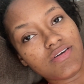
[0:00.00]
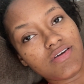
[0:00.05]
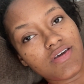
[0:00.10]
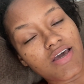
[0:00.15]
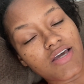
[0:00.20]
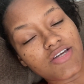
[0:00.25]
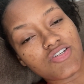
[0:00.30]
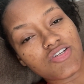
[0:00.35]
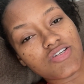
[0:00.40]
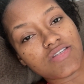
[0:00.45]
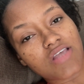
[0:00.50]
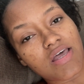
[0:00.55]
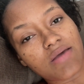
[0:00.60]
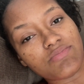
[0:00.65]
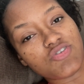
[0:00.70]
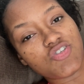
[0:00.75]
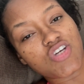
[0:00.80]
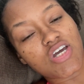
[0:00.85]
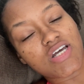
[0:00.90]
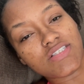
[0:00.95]
I just,
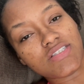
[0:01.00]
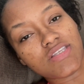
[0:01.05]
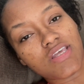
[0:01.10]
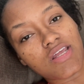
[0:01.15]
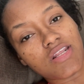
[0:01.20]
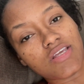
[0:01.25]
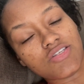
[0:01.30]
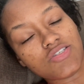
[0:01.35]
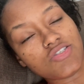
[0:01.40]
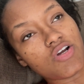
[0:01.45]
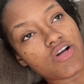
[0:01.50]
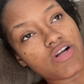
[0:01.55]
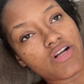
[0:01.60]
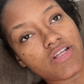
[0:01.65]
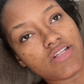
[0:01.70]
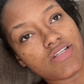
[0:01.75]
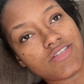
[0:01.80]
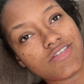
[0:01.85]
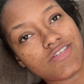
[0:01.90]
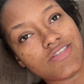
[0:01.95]
I'm just getting
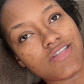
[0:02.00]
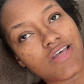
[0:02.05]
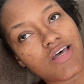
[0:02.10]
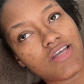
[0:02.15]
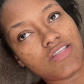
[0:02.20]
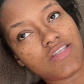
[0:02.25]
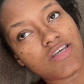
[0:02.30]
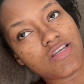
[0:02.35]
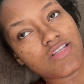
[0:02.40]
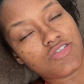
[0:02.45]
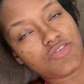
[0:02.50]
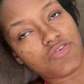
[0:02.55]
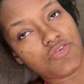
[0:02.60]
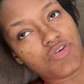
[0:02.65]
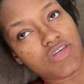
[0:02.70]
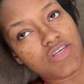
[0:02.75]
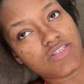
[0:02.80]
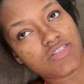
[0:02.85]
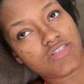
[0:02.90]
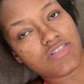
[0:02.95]
started. It's not that
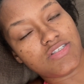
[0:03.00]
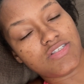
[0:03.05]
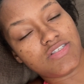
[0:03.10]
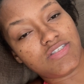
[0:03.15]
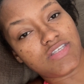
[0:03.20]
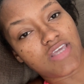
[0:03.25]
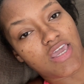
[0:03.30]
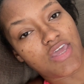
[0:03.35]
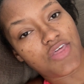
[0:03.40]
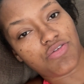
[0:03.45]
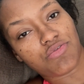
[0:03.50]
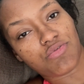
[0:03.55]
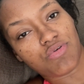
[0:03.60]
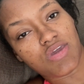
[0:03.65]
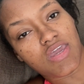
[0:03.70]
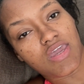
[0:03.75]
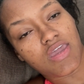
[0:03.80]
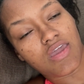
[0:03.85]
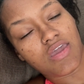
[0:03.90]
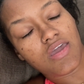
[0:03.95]
serious. It's day
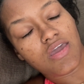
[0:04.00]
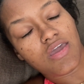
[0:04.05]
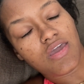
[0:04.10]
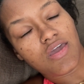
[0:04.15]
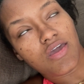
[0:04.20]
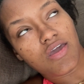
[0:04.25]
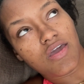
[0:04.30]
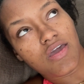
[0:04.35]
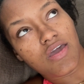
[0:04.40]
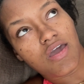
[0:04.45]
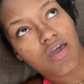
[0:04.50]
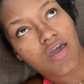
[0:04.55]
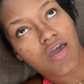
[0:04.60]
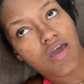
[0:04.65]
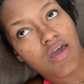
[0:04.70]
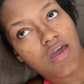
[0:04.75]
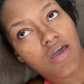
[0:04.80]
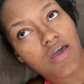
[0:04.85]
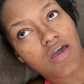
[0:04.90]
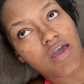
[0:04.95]
three.
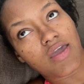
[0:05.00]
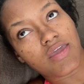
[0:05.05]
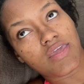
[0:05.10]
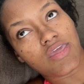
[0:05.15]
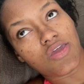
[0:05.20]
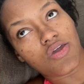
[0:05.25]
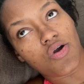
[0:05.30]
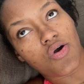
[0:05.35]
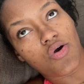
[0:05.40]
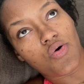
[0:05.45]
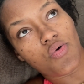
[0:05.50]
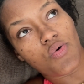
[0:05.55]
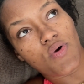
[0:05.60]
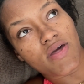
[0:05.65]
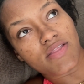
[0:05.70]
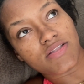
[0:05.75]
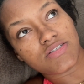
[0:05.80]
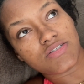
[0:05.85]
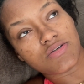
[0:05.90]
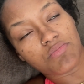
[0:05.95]
I can go
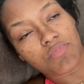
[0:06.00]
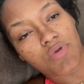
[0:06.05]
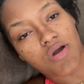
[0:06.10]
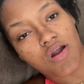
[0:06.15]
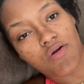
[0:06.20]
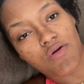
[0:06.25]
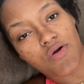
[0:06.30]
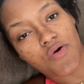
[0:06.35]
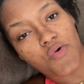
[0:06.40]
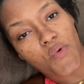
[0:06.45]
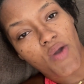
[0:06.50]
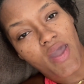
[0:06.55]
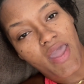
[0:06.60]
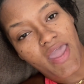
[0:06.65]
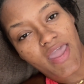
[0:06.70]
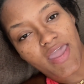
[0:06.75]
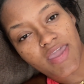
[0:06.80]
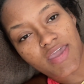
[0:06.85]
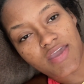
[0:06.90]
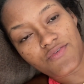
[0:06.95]
tomorrow
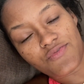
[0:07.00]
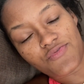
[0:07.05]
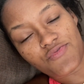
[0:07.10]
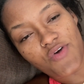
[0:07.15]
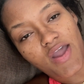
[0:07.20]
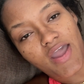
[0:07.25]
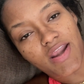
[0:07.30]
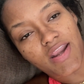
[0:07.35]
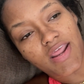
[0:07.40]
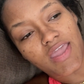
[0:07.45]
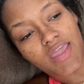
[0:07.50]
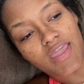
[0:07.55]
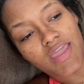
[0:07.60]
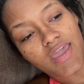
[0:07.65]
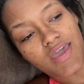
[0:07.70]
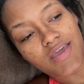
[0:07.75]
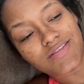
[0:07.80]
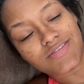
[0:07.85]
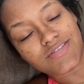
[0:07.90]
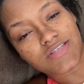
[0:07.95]
and Friday
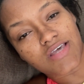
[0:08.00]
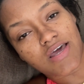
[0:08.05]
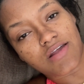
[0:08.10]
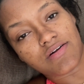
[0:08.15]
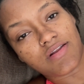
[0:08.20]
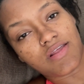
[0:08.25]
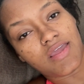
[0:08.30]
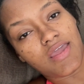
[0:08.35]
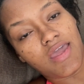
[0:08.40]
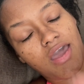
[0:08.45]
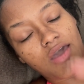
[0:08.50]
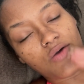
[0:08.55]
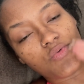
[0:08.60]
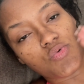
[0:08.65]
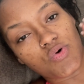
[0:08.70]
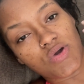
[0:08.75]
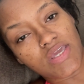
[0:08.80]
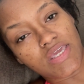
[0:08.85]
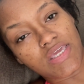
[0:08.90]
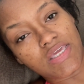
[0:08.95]
and Saturday. I
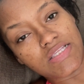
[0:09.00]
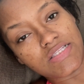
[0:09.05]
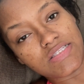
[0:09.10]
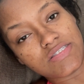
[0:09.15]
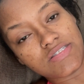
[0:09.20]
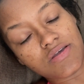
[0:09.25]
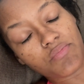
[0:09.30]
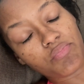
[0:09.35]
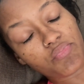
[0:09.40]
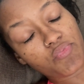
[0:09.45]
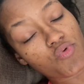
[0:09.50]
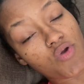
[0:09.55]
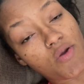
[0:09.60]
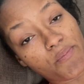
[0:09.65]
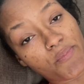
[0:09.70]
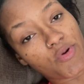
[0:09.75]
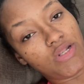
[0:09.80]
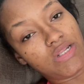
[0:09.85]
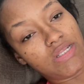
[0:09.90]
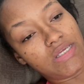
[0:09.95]
will eat
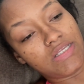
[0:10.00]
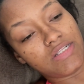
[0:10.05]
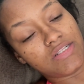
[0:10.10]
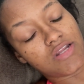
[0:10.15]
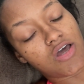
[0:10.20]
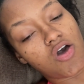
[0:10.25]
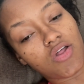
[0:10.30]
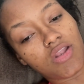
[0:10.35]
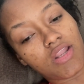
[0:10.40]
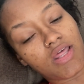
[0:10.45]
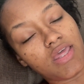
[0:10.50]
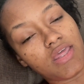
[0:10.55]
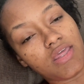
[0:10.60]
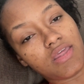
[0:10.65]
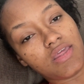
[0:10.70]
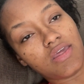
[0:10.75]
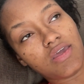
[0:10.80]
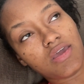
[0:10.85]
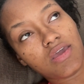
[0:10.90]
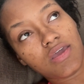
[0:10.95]
properly, not
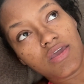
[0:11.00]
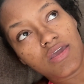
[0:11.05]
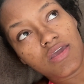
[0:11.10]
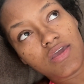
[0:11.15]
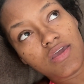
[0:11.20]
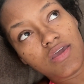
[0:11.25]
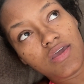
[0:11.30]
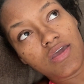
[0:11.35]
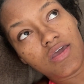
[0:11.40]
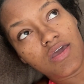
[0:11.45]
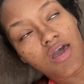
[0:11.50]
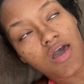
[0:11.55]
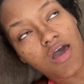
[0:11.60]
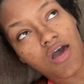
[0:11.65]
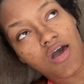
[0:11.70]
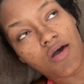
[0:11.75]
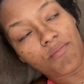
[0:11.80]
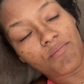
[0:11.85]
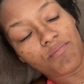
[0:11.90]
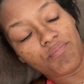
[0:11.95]
like,
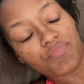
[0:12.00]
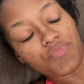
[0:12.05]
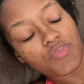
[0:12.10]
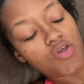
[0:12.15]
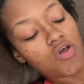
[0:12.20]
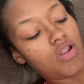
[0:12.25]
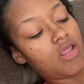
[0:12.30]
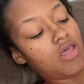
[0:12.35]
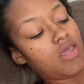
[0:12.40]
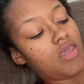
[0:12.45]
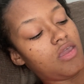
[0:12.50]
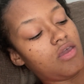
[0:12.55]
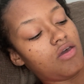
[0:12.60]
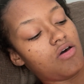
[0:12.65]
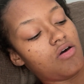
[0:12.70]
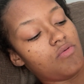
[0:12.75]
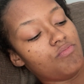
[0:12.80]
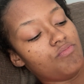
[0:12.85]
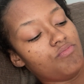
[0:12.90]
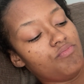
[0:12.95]
um, not like,
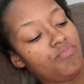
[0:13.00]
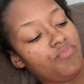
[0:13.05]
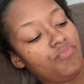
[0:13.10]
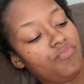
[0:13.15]
um,